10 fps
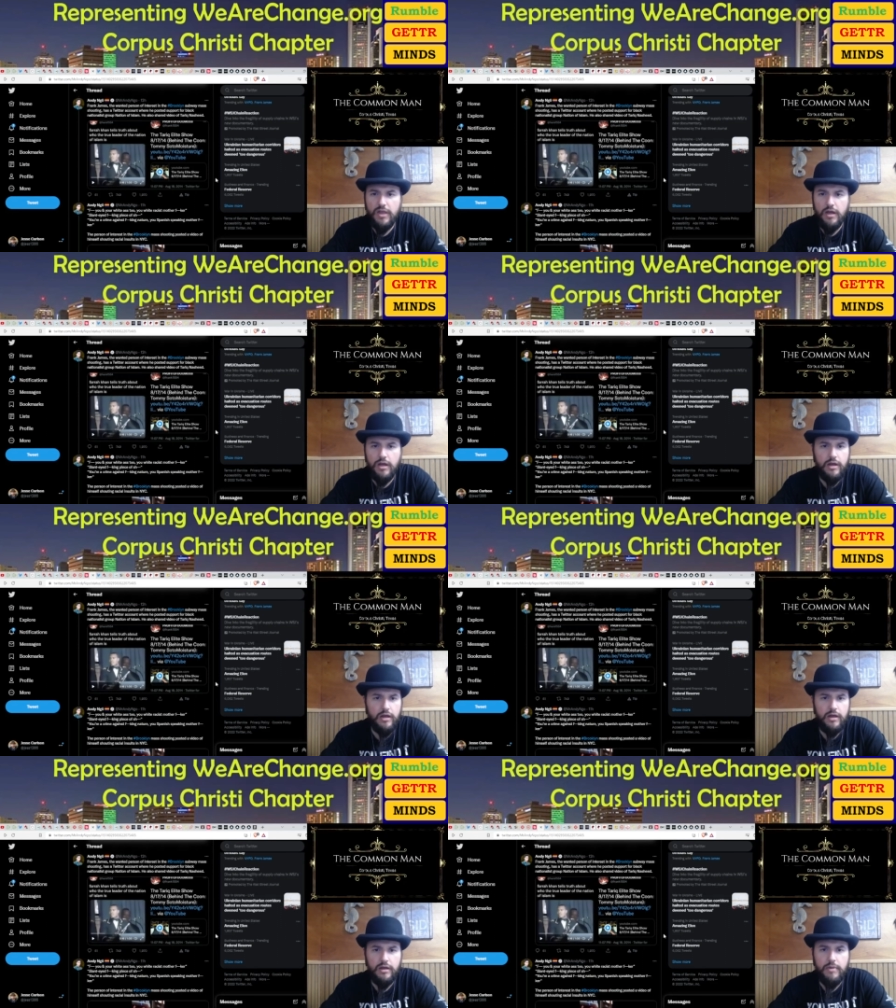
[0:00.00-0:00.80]

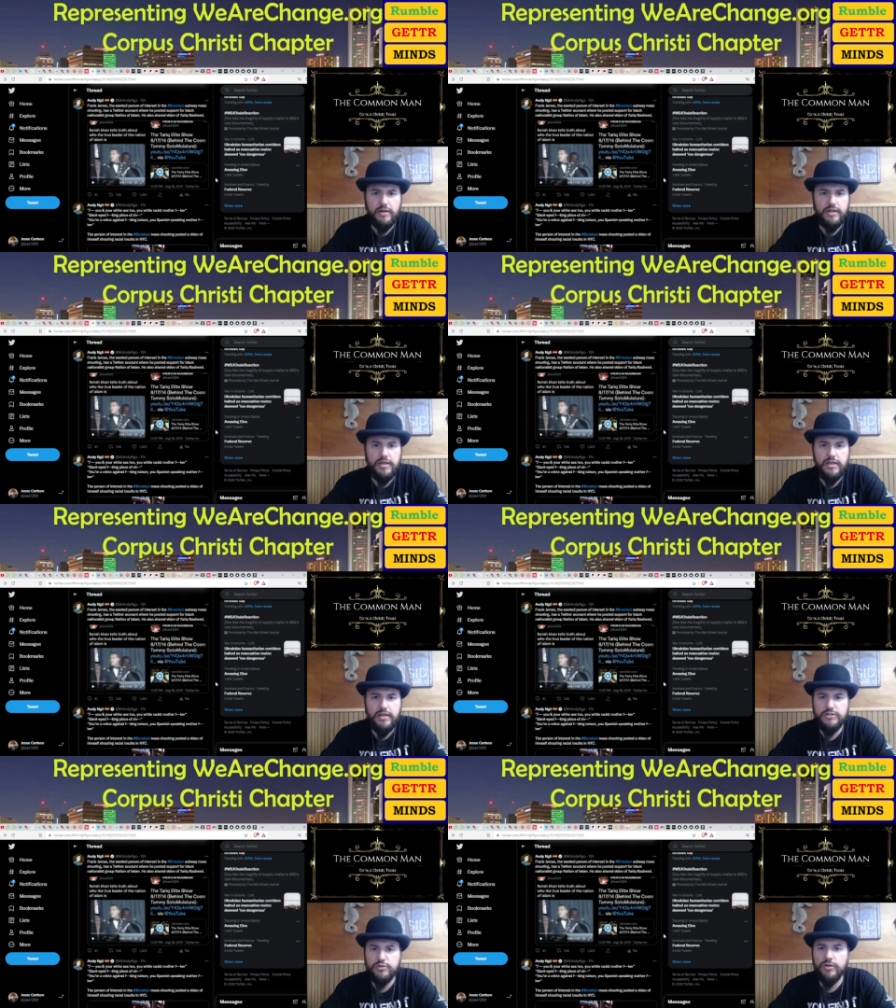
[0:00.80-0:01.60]
Um,
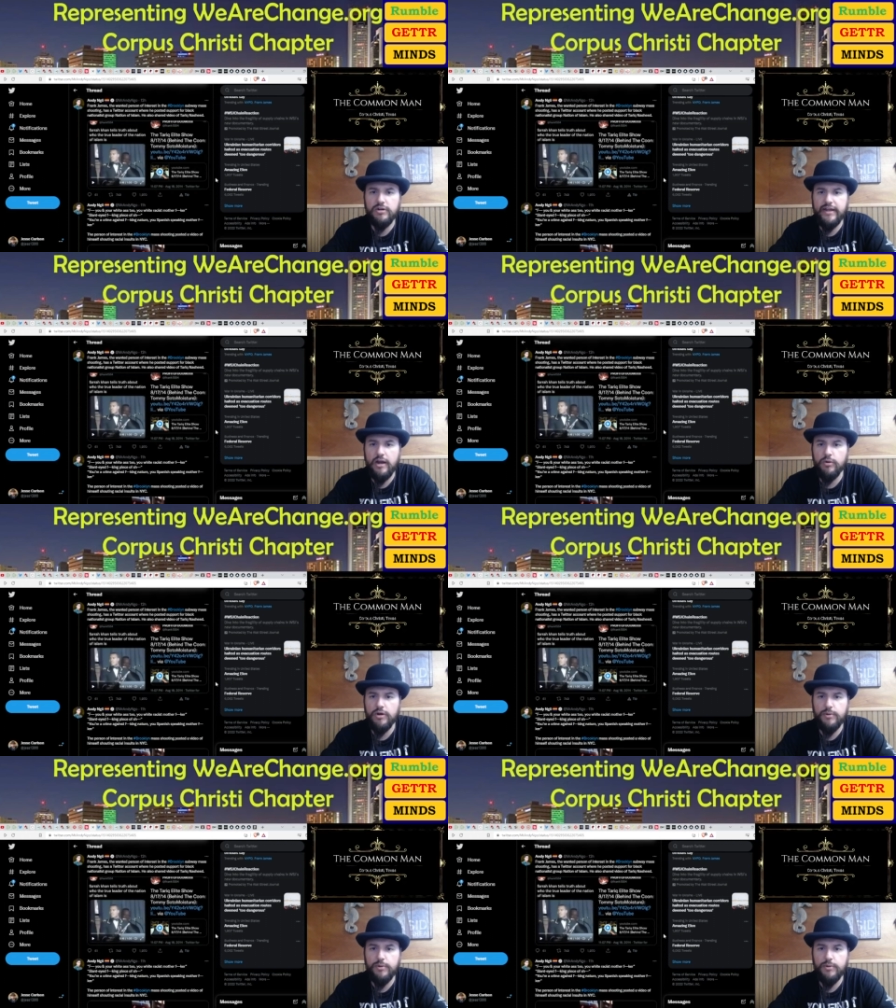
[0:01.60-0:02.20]
he a Twitter account where he